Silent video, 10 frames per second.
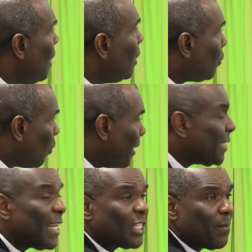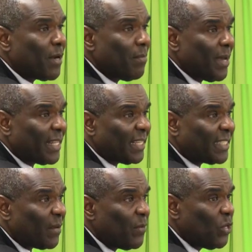So these are some of the methods
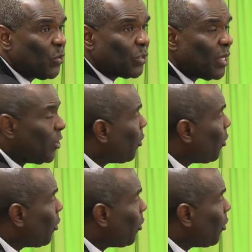that we use to